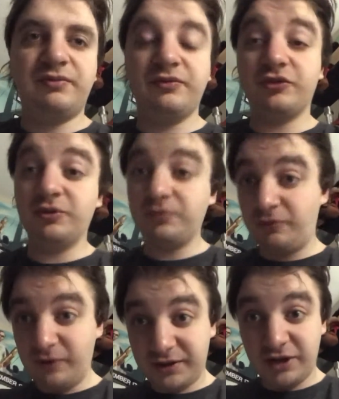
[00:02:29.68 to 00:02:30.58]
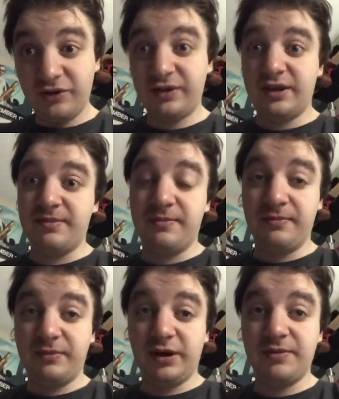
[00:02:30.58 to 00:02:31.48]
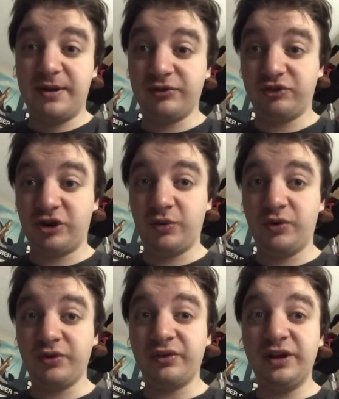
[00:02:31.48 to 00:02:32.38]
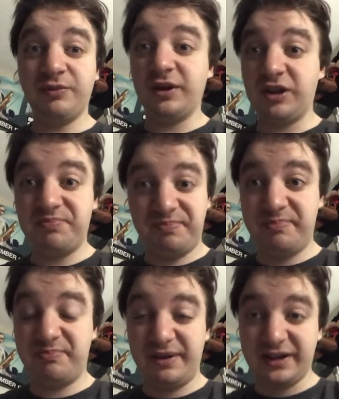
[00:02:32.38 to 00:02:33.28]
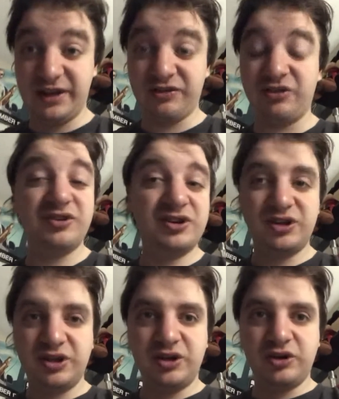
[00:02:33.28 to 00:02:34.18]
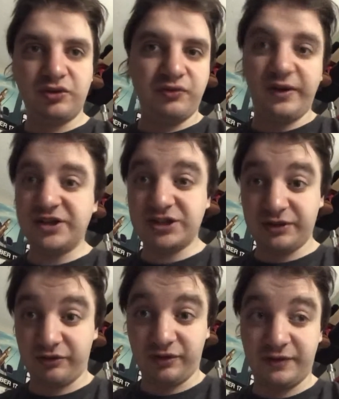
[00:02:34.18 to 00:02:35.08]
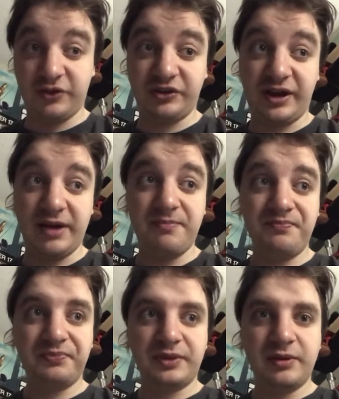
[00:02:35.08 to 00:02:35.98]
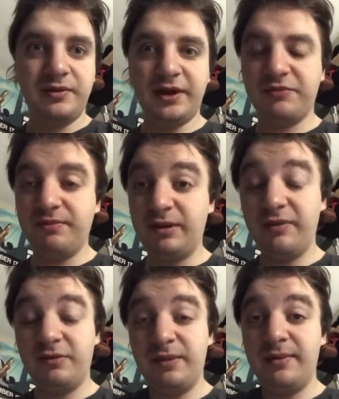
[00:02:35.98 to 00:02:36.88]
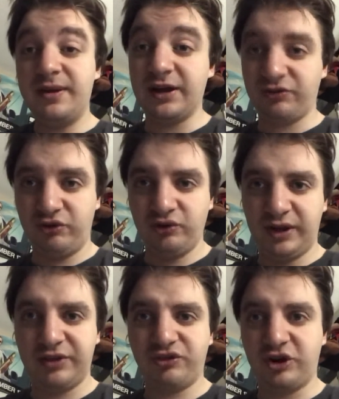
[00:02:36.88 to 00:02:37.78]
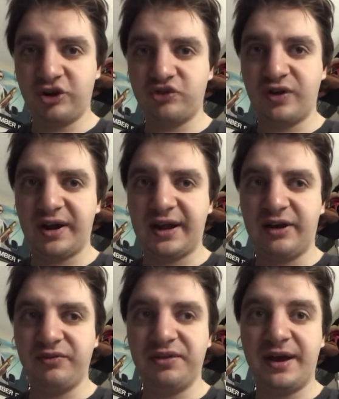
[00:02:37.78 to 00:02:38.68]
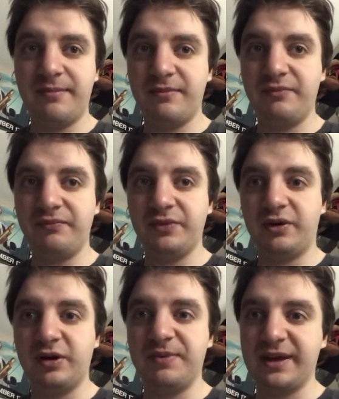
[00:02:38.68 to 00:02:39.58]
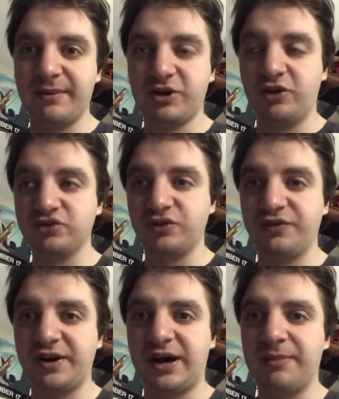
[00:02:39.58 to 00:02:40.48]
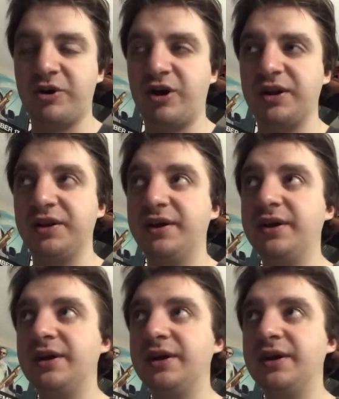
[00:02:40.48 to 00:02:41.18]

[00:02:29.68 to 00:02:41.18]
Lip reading: So, what can you say about Star Wars? It's one of the biggest franchises of all time. Maybe next to, like, Star Trek, how that became a cultural phenomenon.